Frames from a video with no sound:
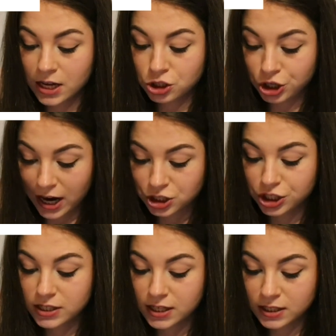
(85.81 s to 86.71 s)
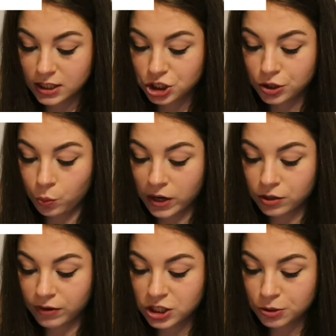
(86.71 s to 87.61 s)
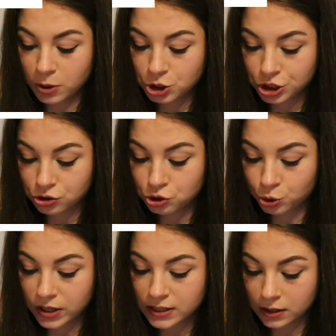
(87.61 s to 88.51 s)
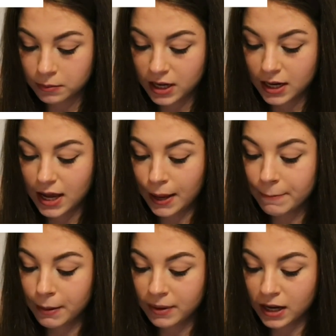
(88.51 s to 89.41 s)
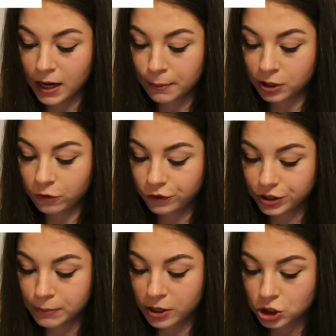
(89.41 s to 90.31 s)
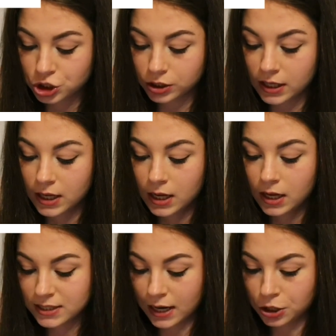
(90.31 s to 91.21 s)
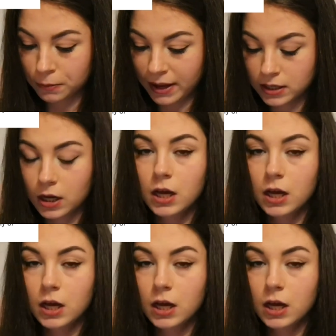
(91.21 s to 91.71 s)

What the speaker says: A contracture is a condition where the range of motion or joint is limited and may be unable to fully, partially extend or bend.